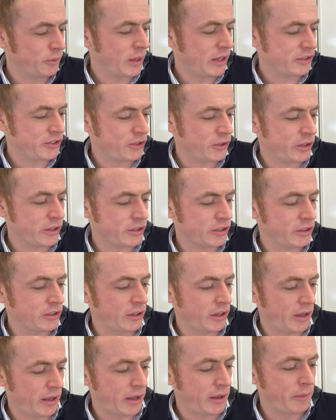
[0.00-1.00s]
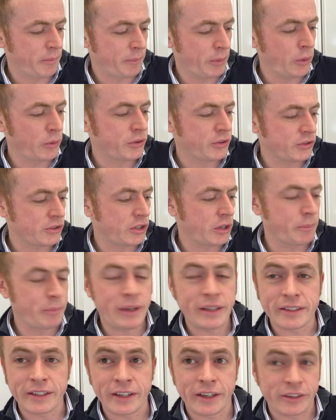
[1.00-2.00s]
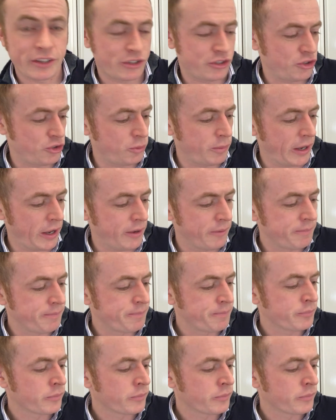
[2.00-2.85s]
whilst you're both competing at the tsuba,